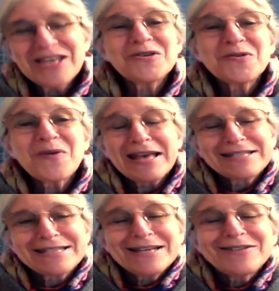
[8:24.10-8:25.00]
U
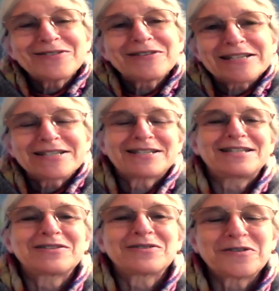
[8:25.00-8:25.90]
S interests
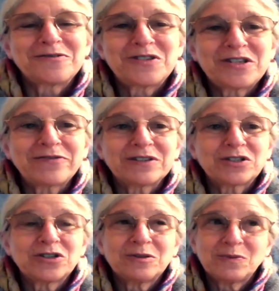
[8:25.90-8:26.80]
is sort of general
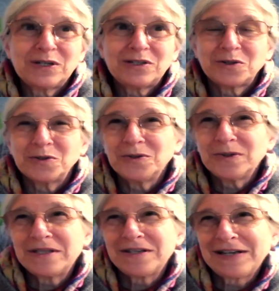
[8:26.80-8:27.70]
term. Well, who
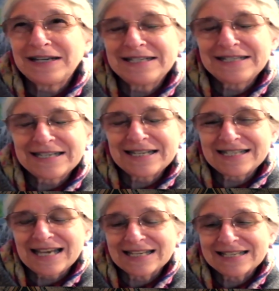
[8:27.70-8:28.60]
in the United
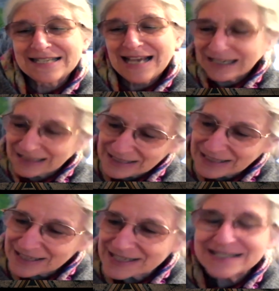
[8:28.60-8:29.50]
States
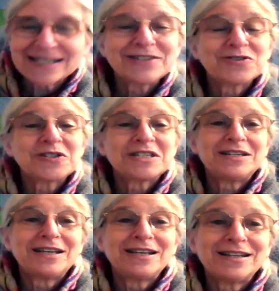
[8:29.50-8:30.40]
exactly is
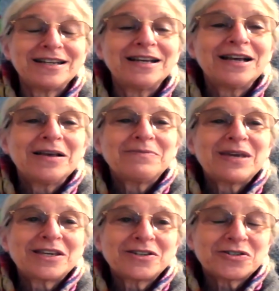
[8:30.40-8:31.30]
interested in
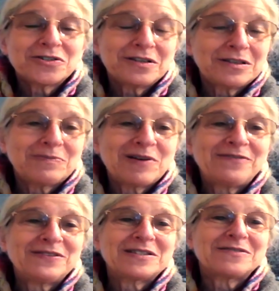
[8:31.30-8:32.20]
making sure that the
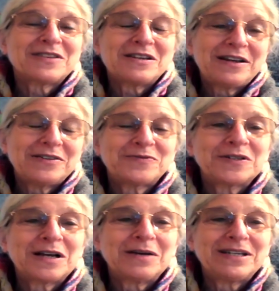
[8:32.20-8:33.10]
profits of the United
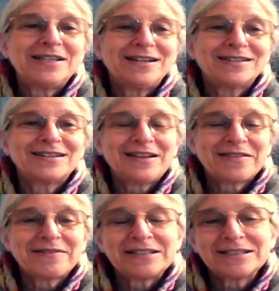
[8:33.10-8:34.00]
Fruit Company are not
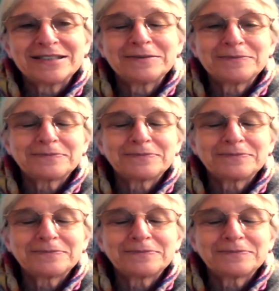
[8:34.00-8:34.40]
threatened?